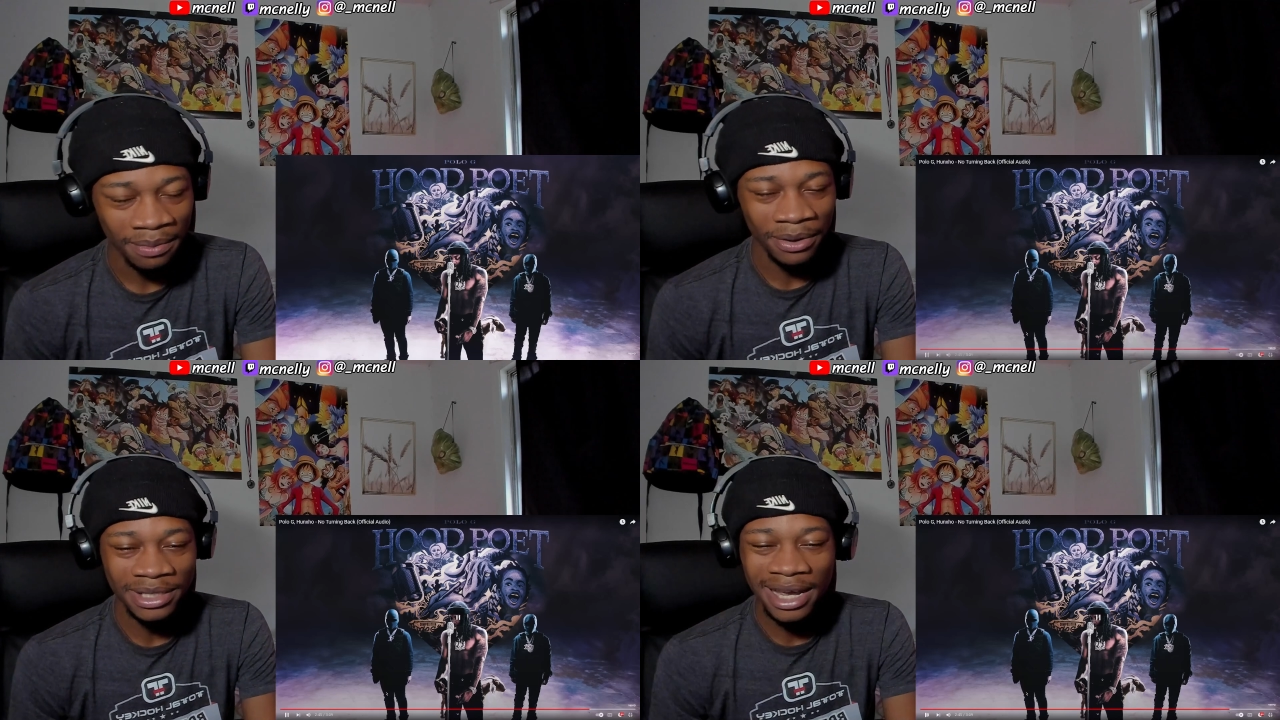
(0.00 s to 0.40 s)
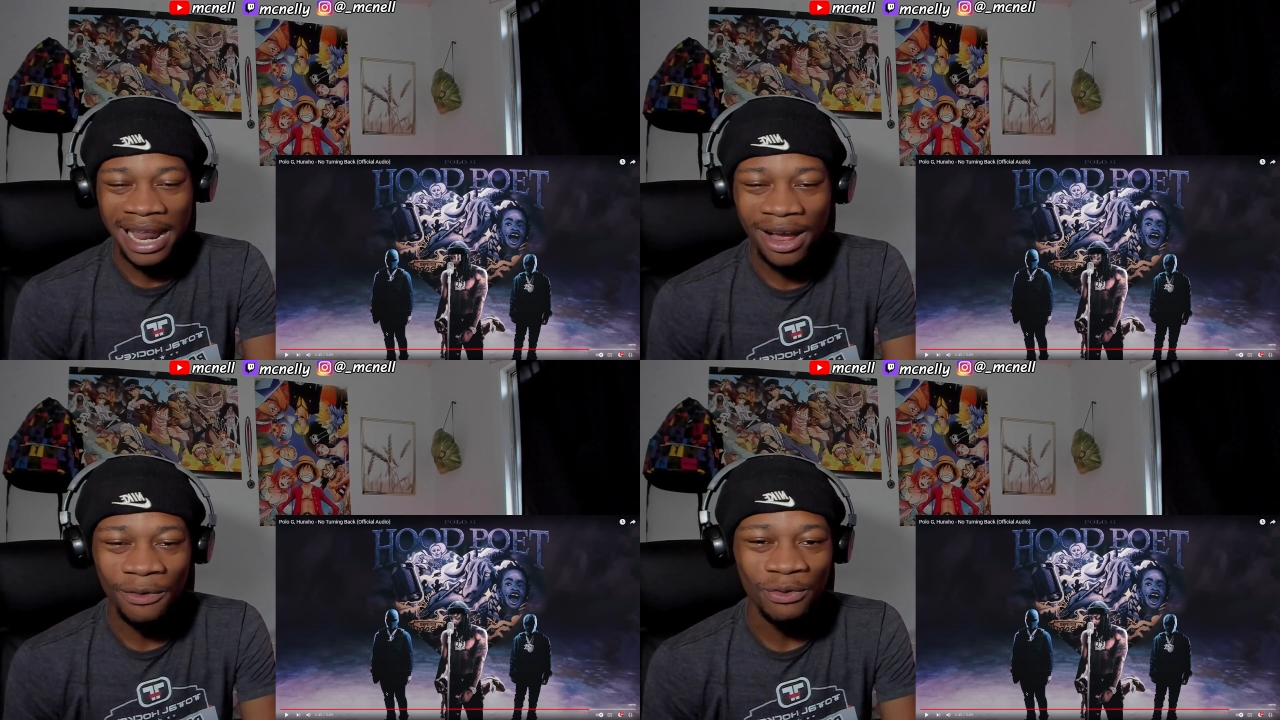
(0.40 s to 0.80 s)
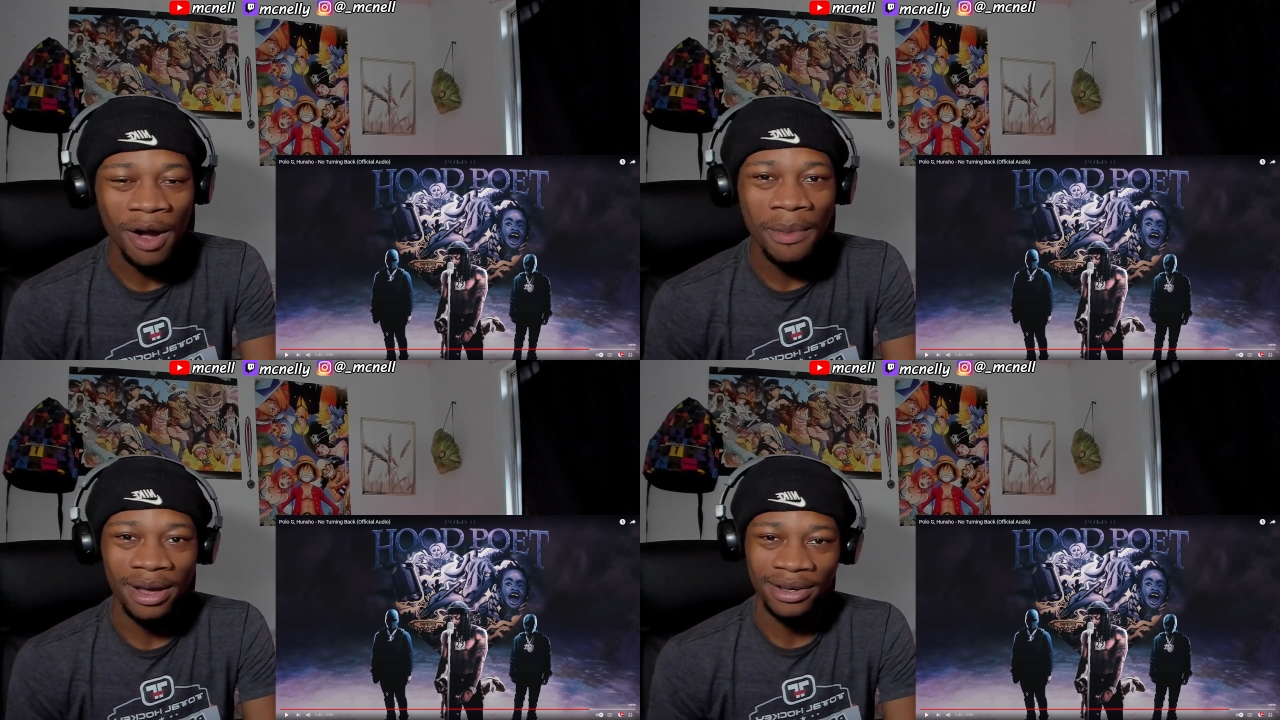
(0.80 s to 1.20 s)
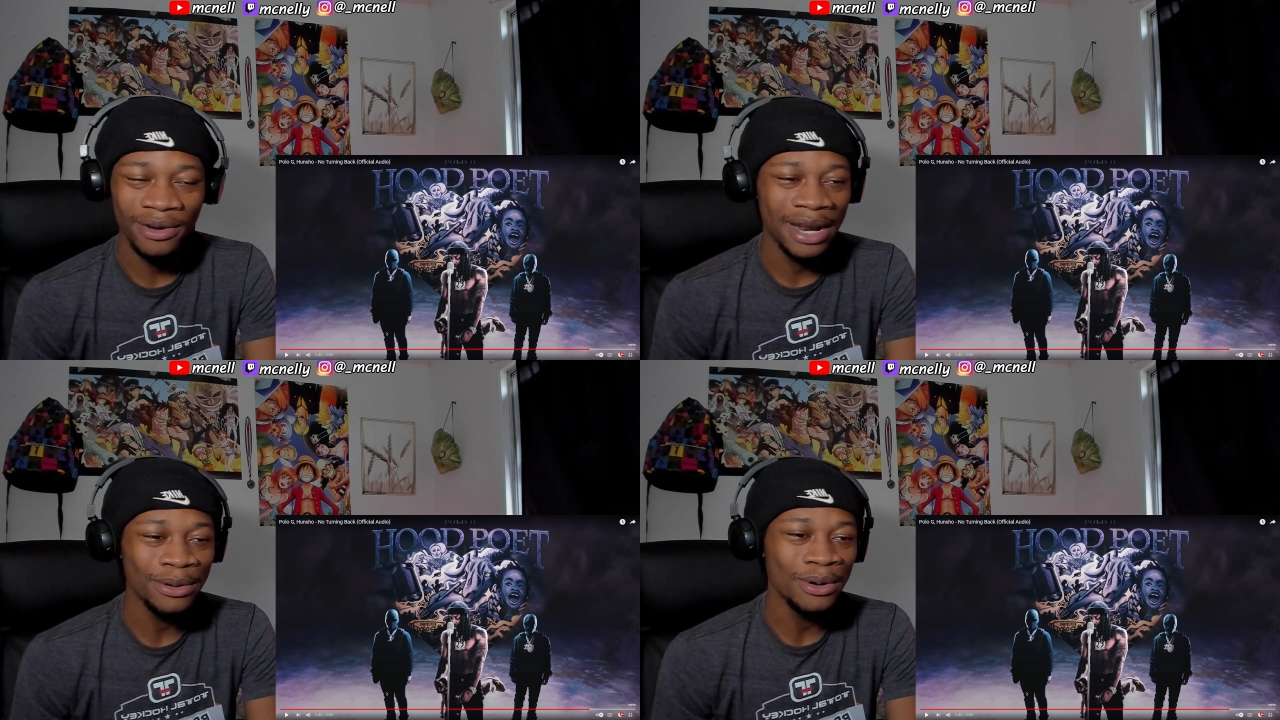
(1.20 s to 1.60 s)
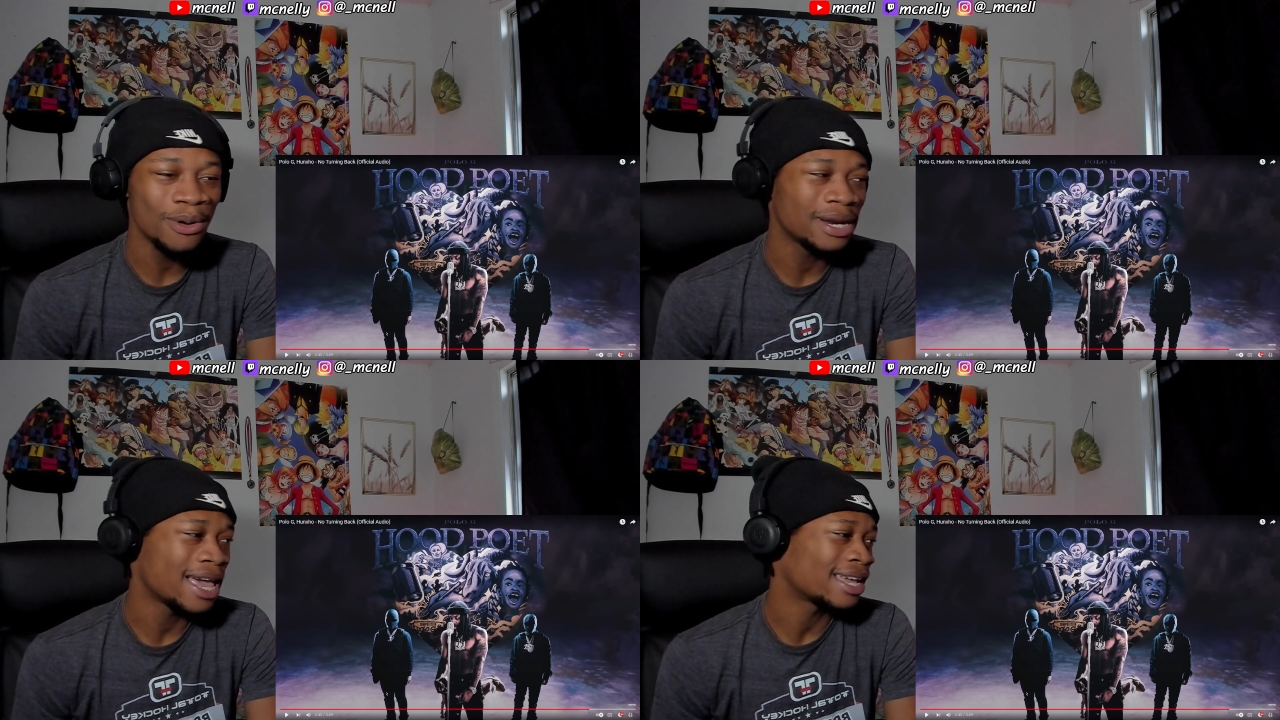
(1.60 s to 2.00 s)
Bro, sound like a robot though. I don't
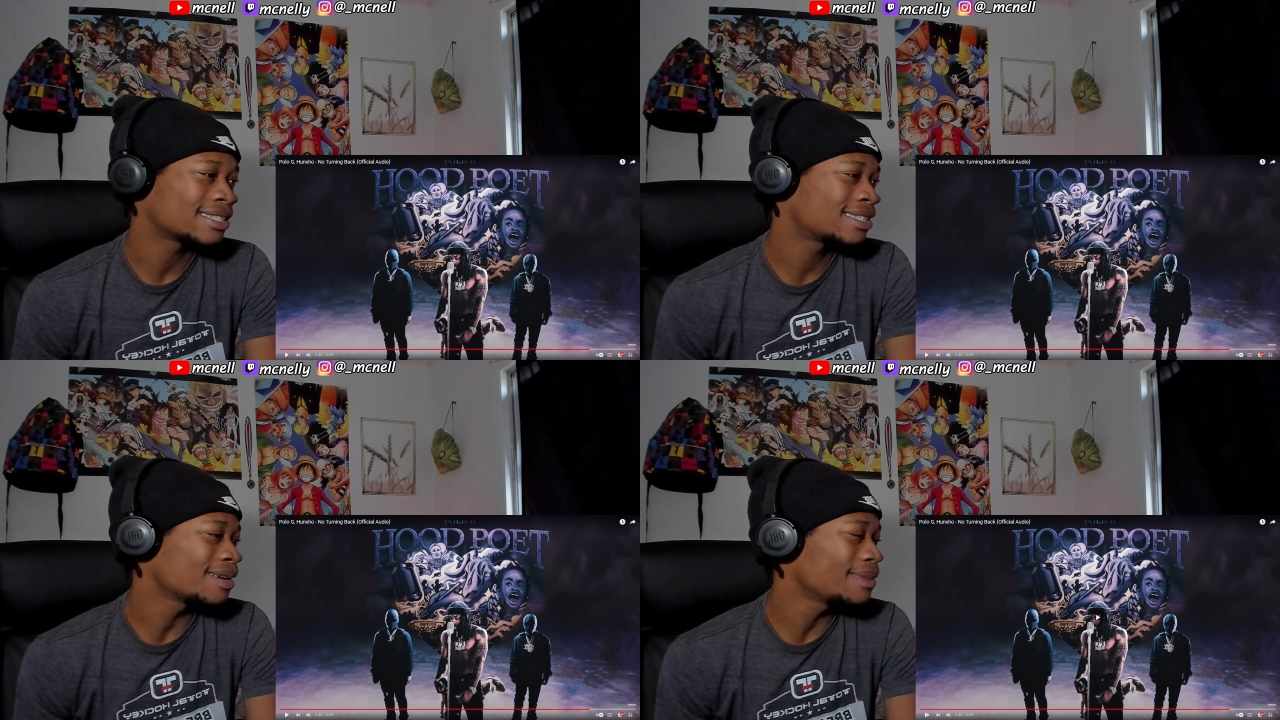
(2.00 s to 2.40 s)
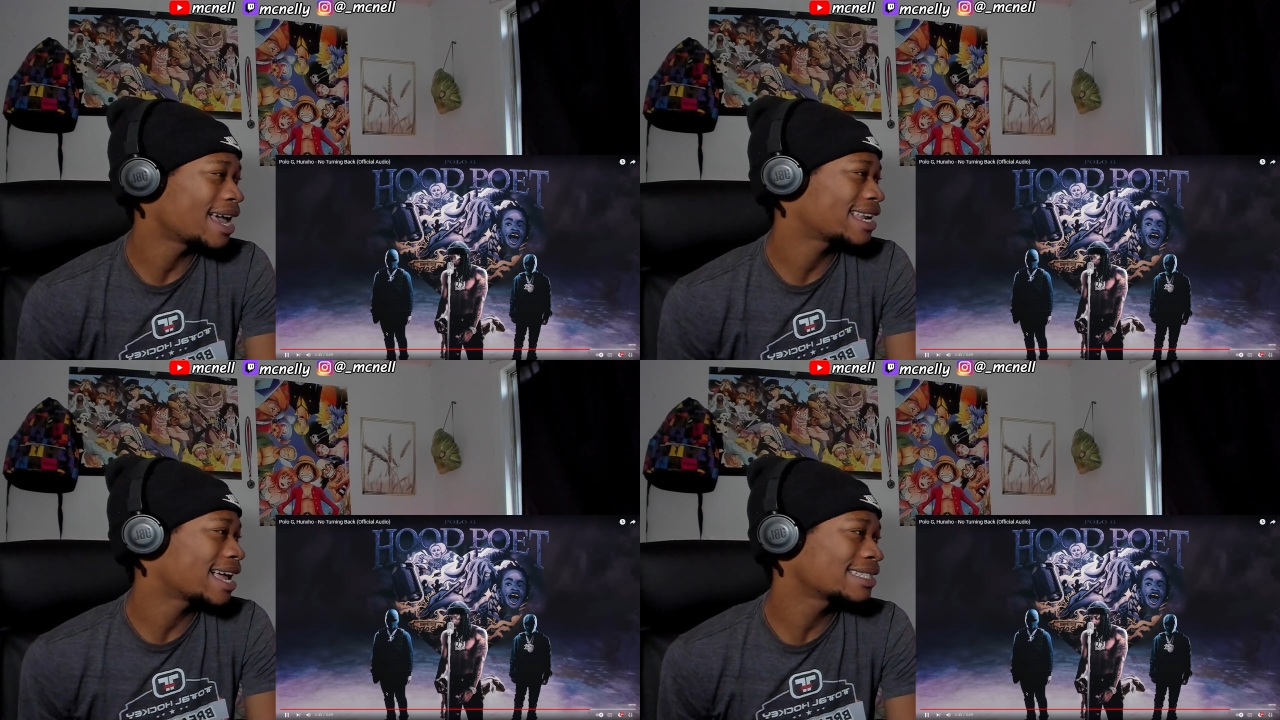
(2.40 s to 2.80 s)
know, like, something like that.